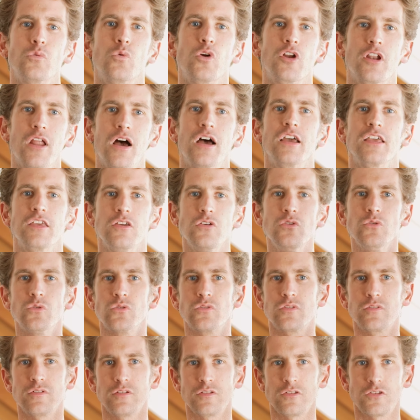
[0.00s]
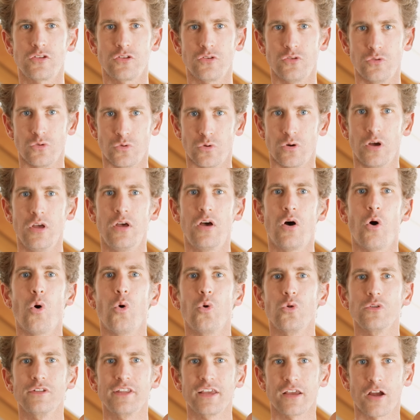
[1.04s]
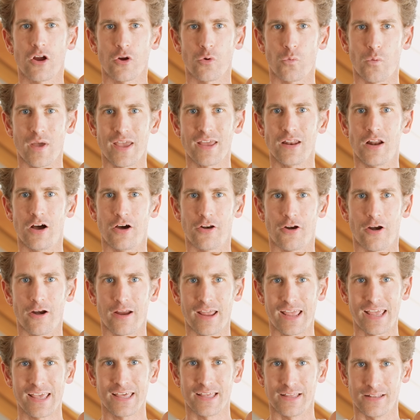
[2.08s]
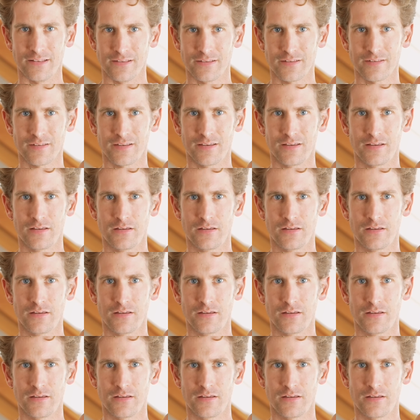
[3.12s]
we're not used to holding our weight on our hands,